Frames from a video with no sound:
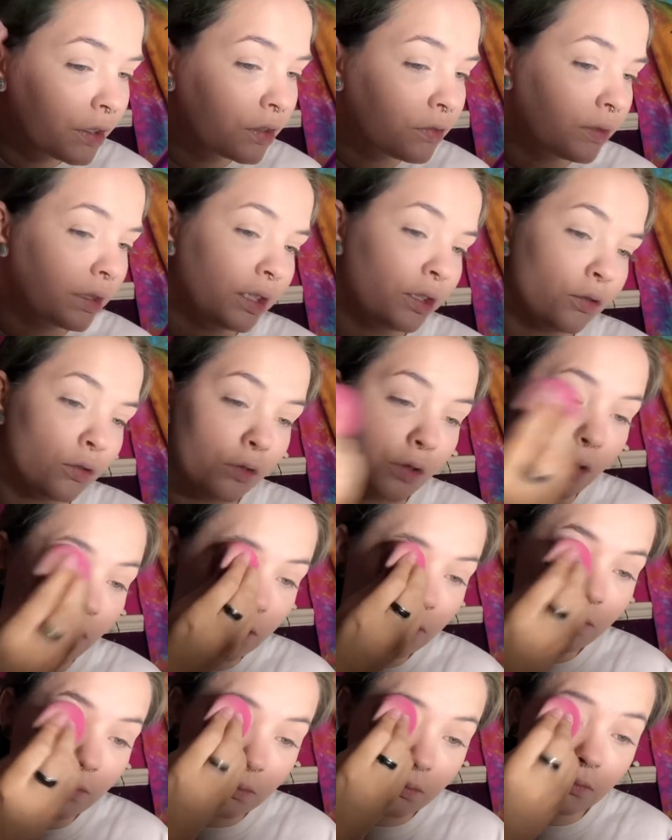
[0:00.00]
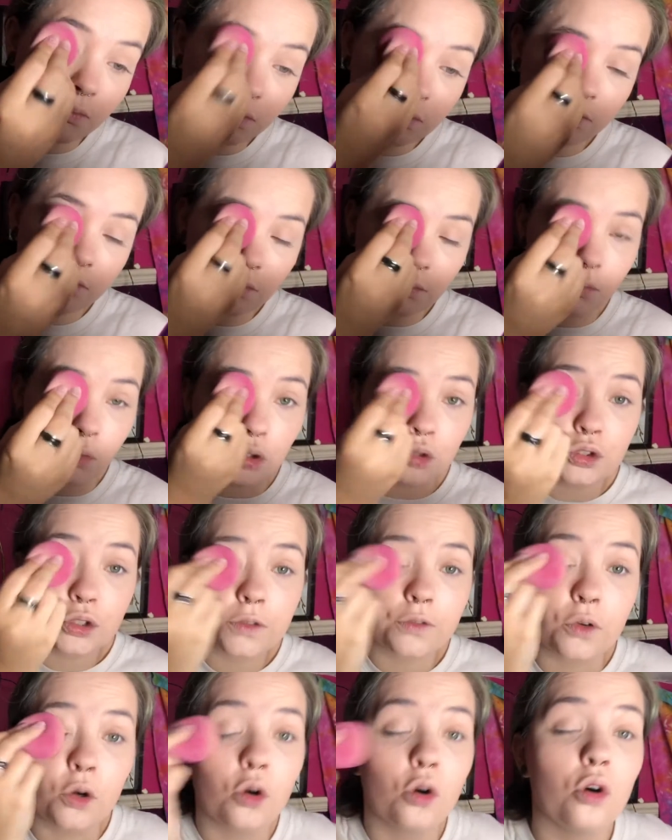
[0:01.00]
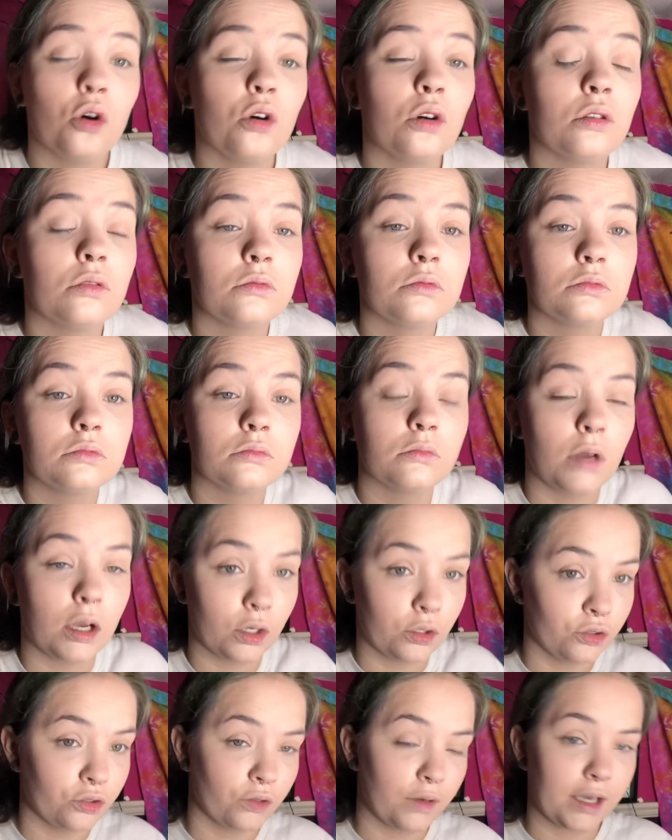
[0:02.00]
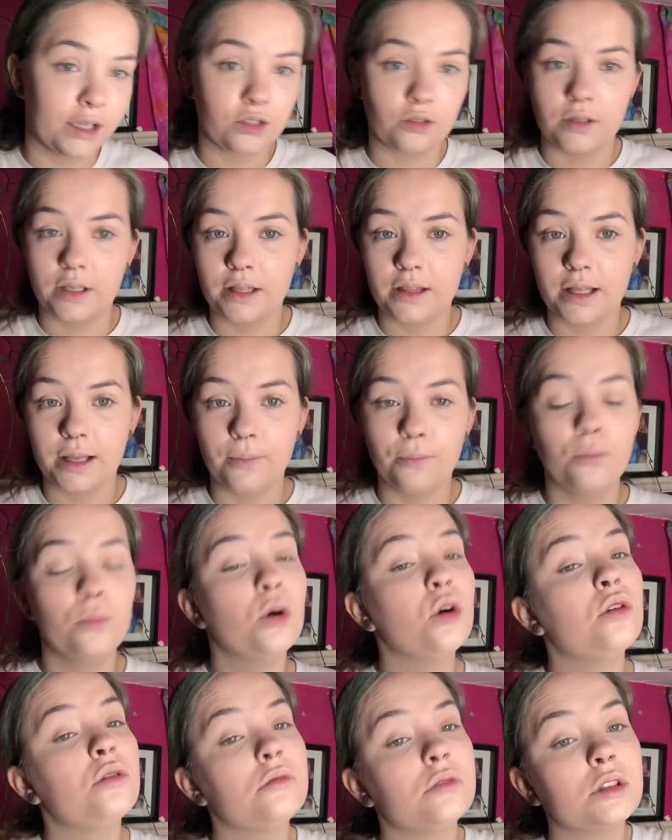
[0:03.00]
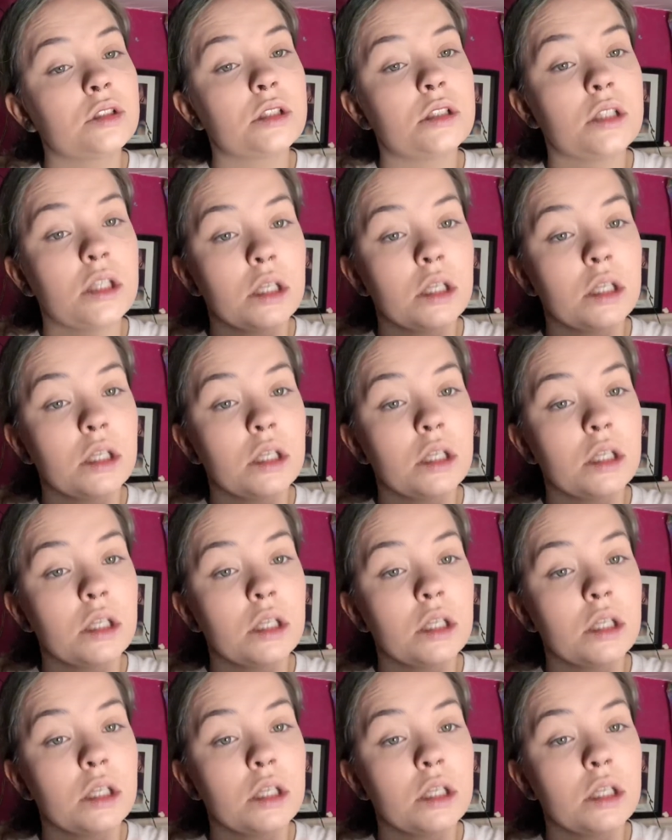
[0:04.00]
really done much for my under eyes or anything, but